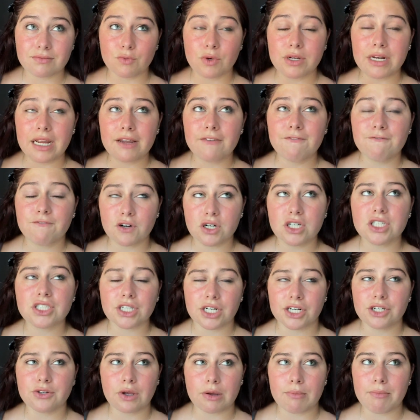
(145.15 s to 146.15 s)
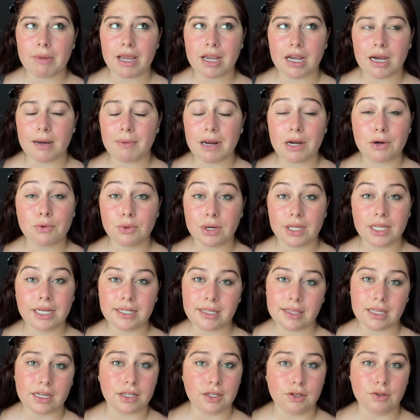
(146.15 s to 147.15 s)
When I first started doing makeup, I
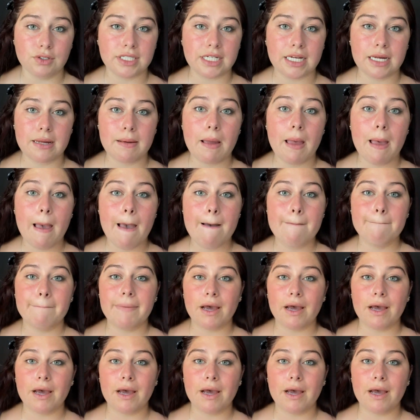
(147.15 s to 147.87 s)
really didn't use it.